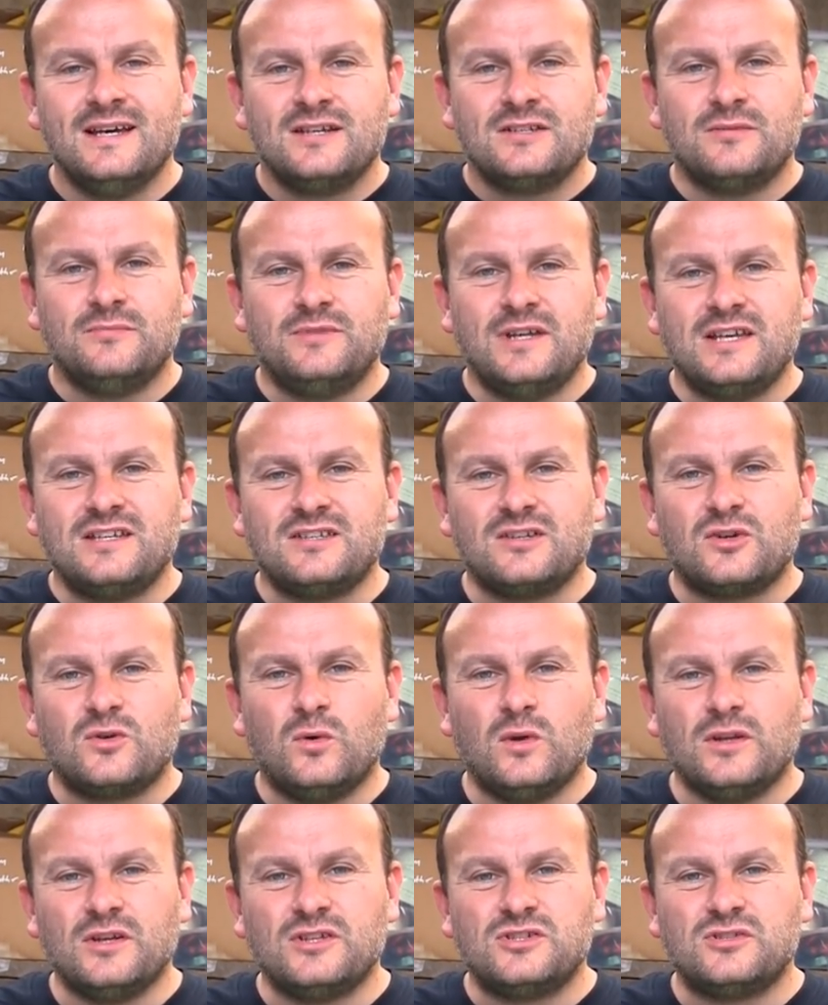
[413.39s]
some decent
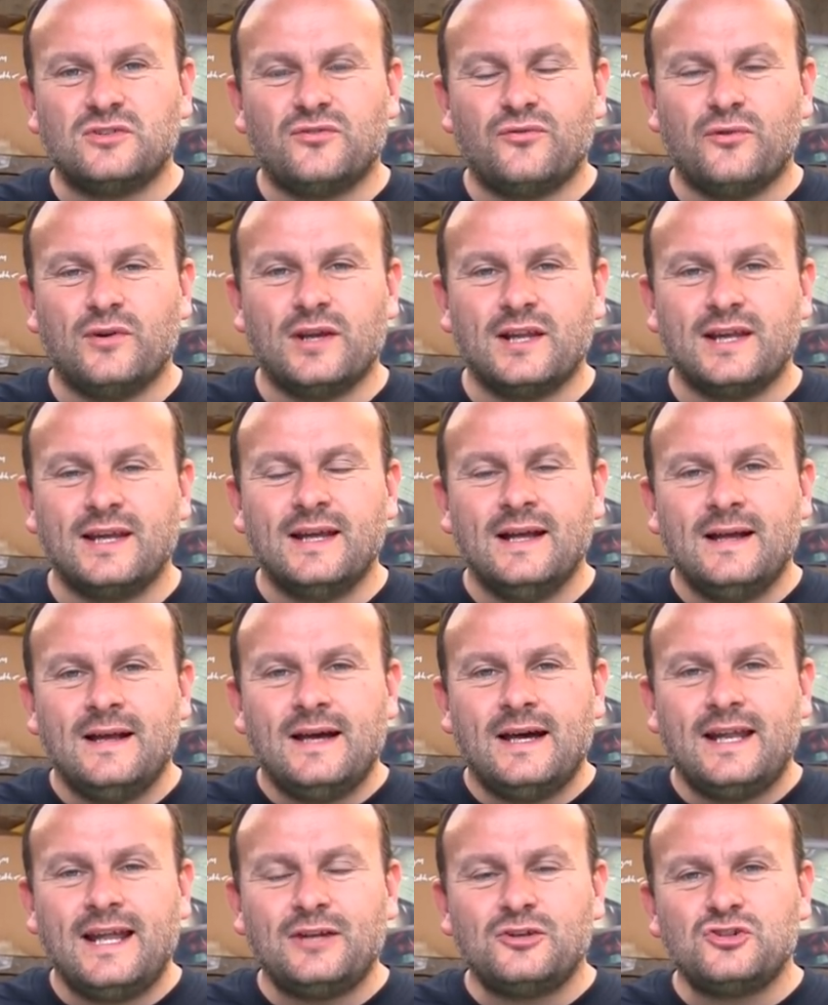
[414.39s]
quality stuff really,
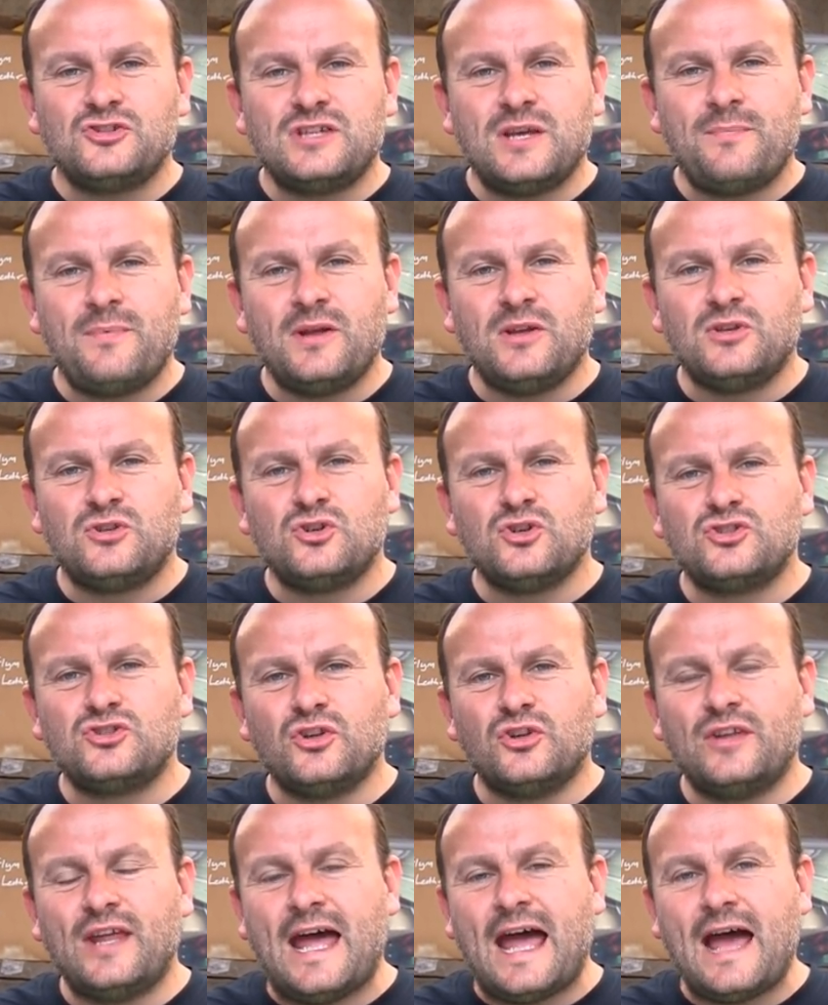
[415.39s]
and I just tip in just
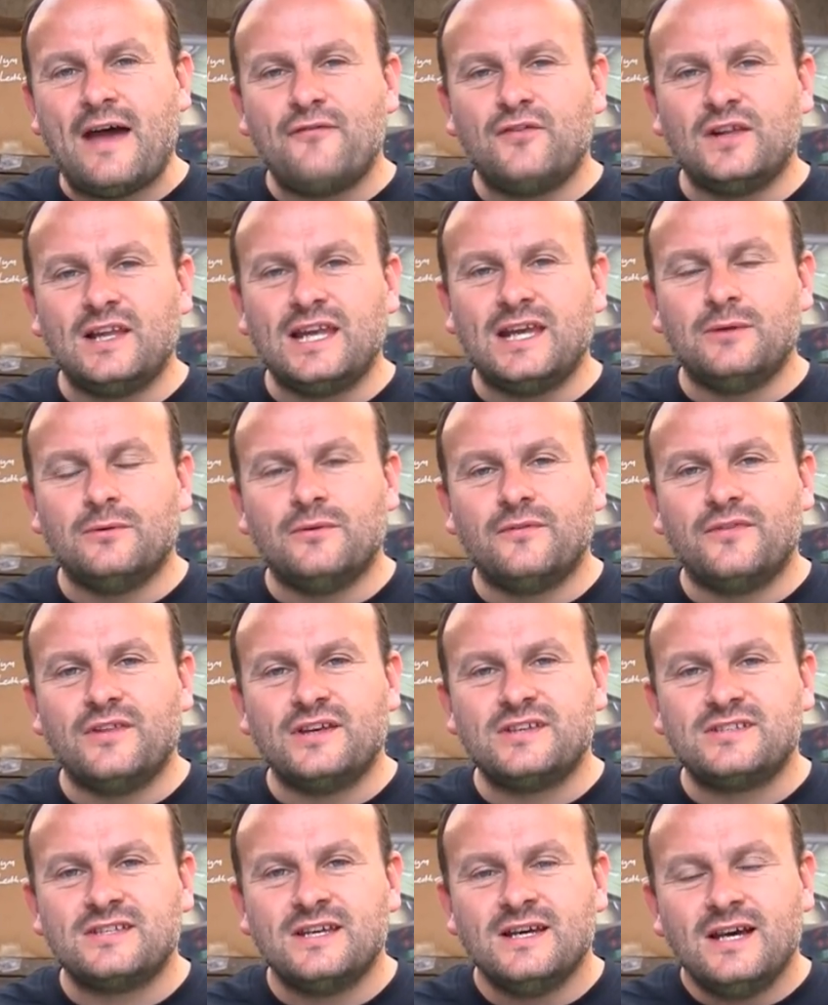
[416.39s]
under half a litre of
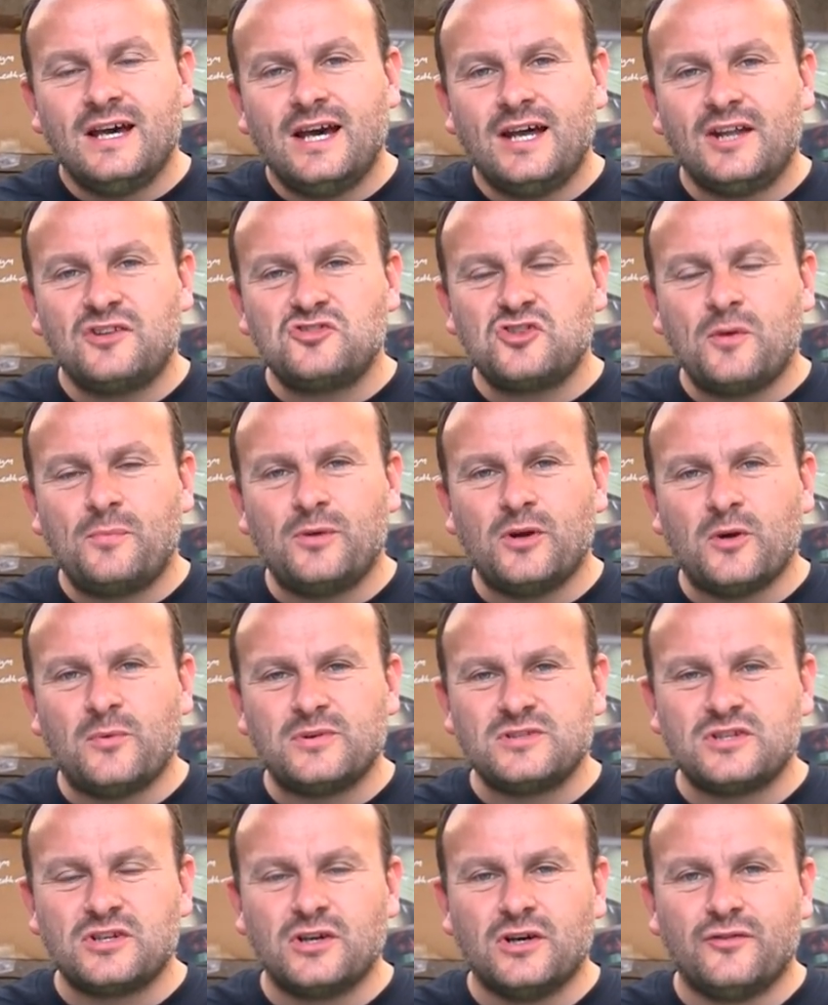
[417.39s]
this and I top it up
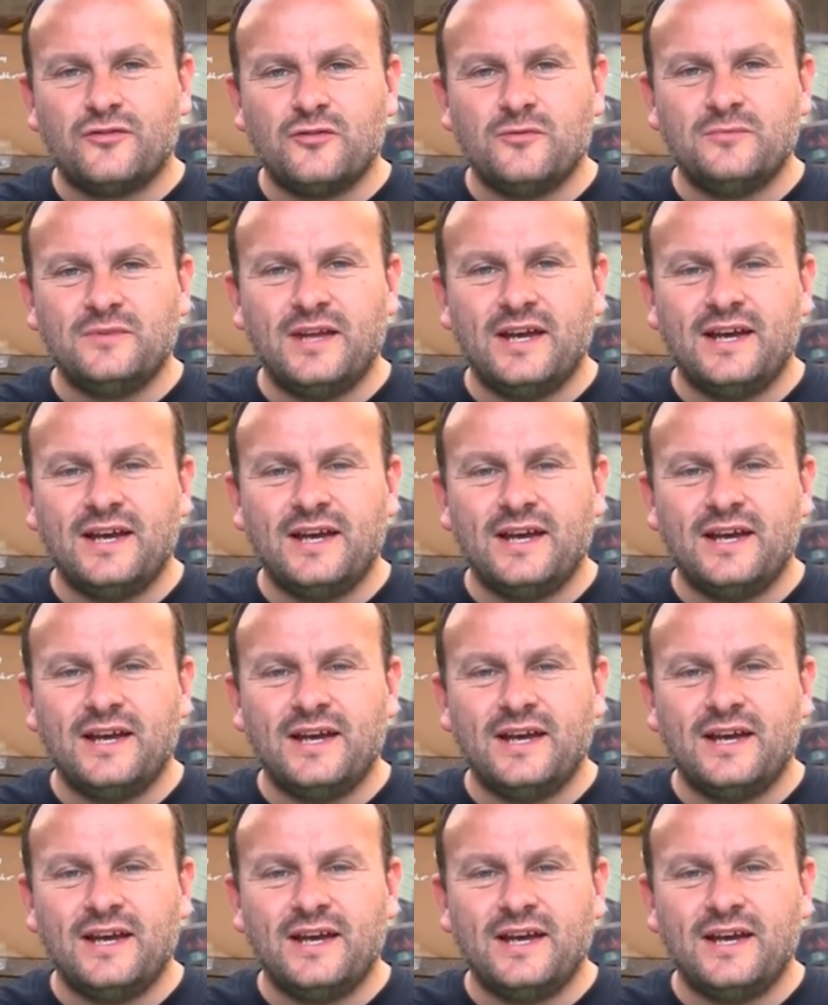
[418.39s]
as I go from